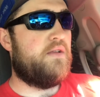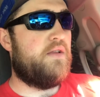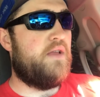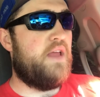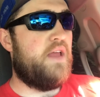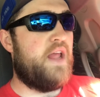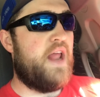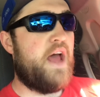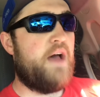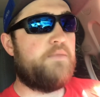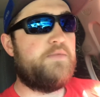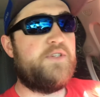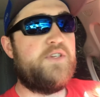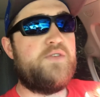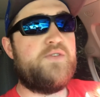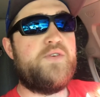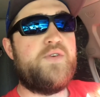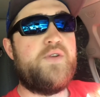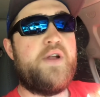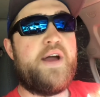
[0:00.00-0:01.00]
it helps
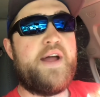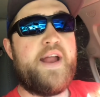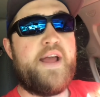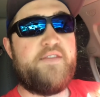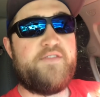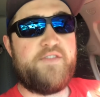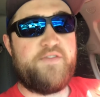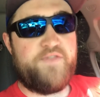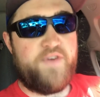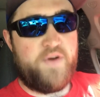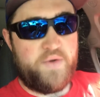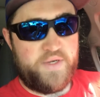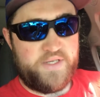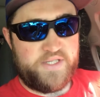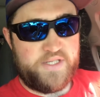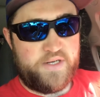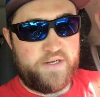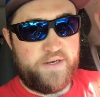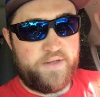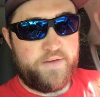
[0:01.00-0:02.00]
you to not have to
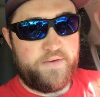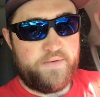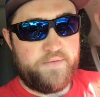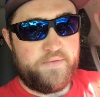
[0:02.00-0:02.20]
focus on it